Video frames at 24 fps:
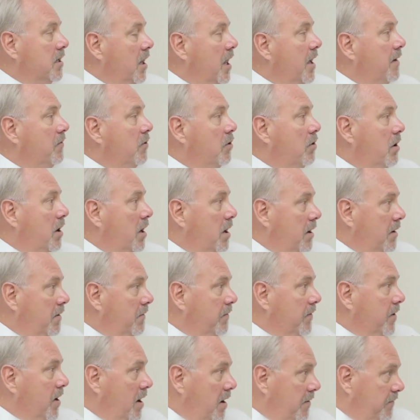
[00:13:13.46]
a level
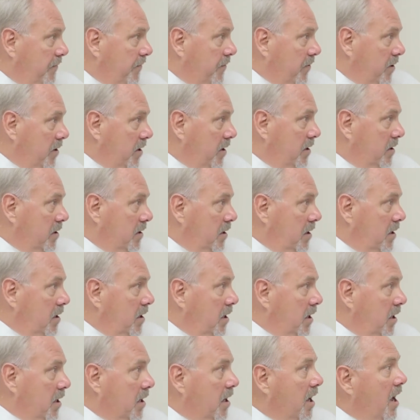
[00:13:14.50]
of comfort
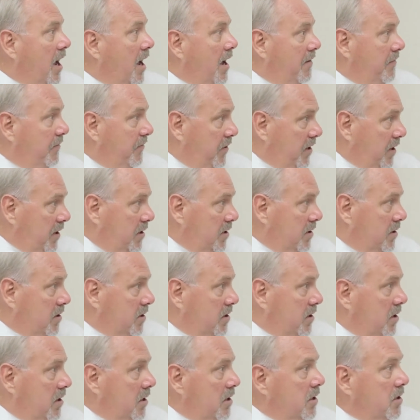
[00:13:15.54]
and
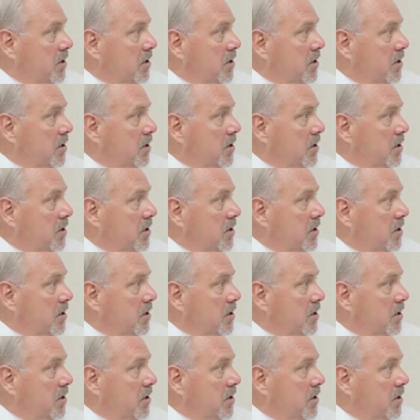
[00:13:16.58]
confidence